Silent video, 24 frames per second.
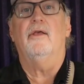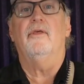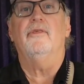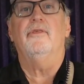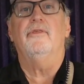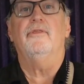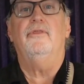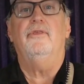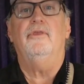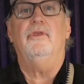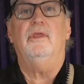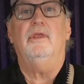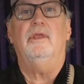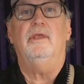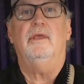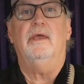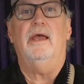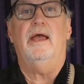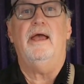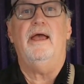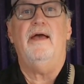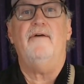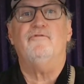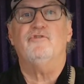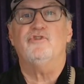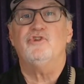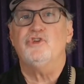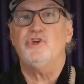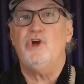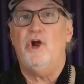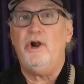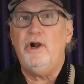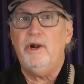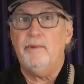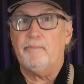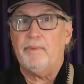The F
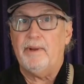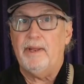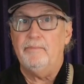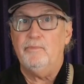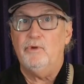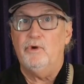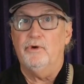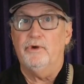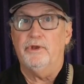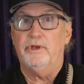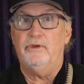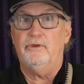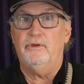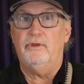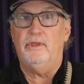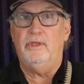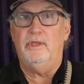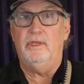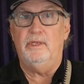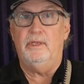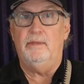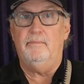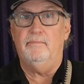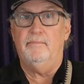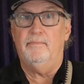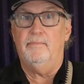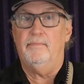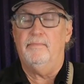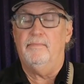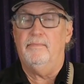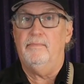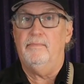sharp I'm going to keep.